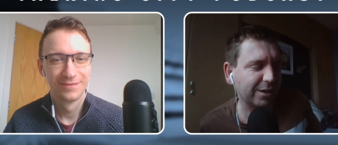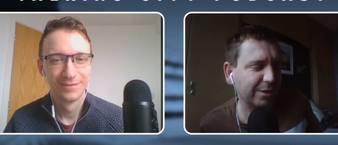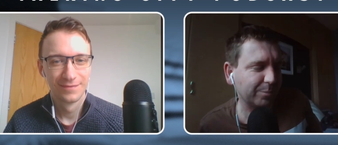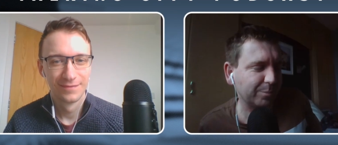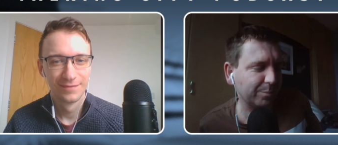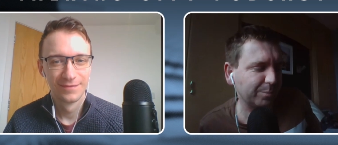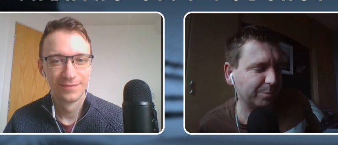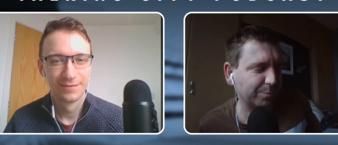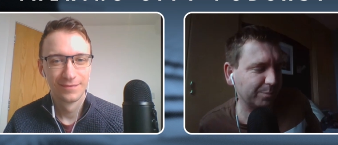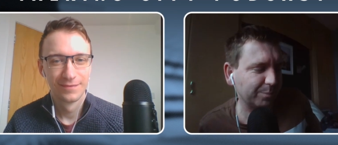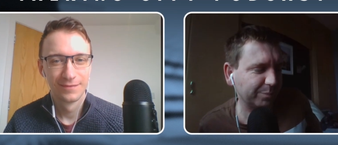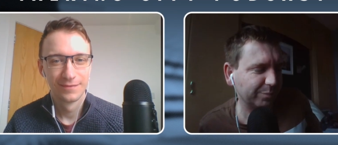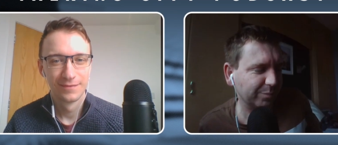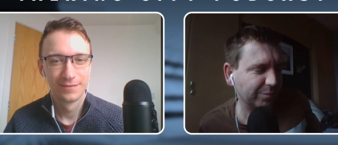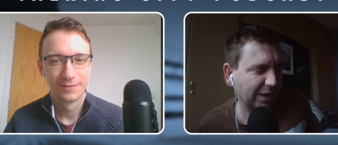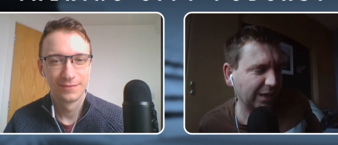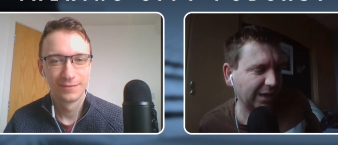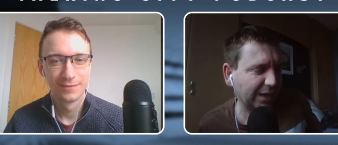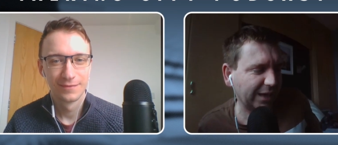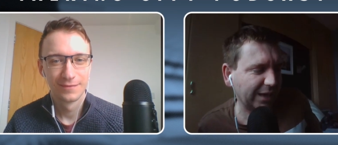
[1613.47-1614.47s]
Speaker 1: Um,
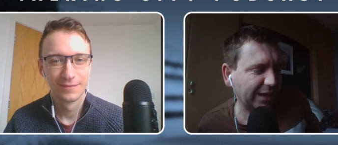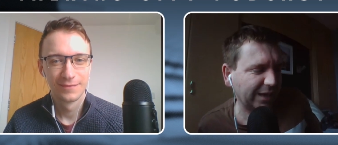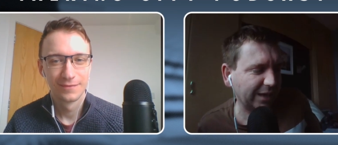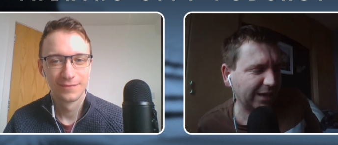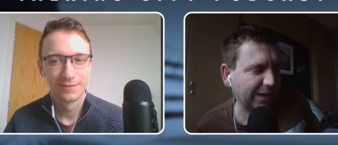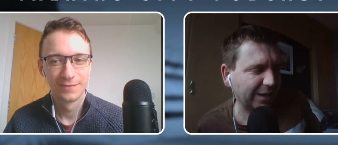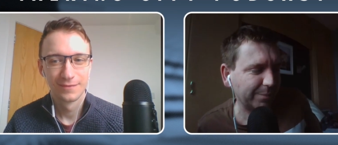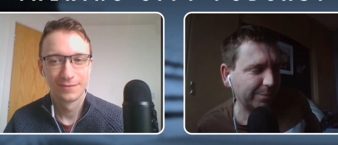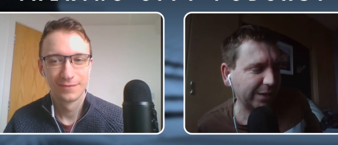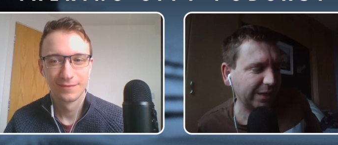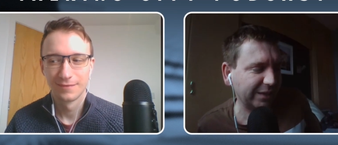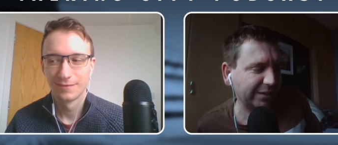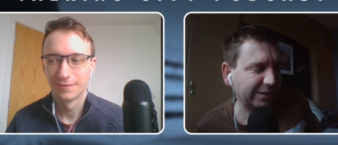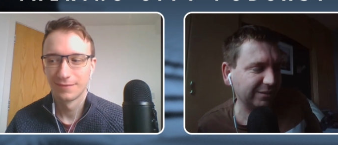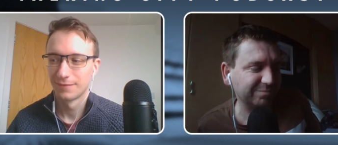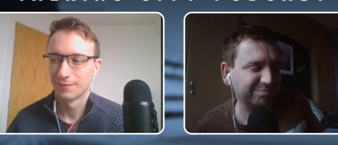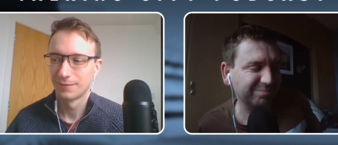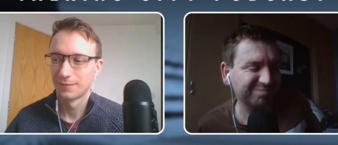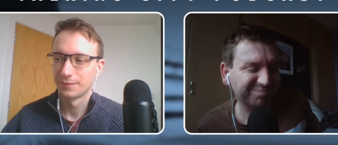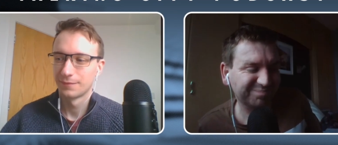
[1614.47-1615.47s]
I
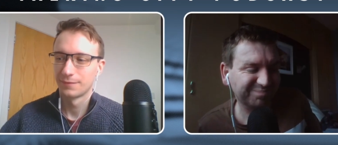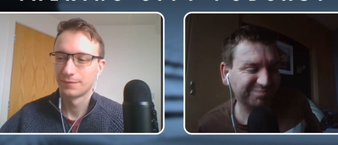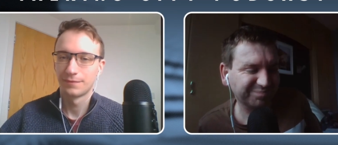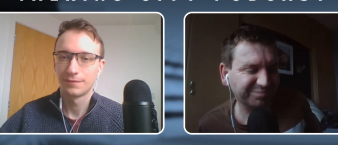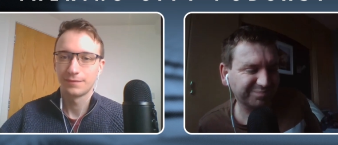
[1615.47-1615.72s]
mean,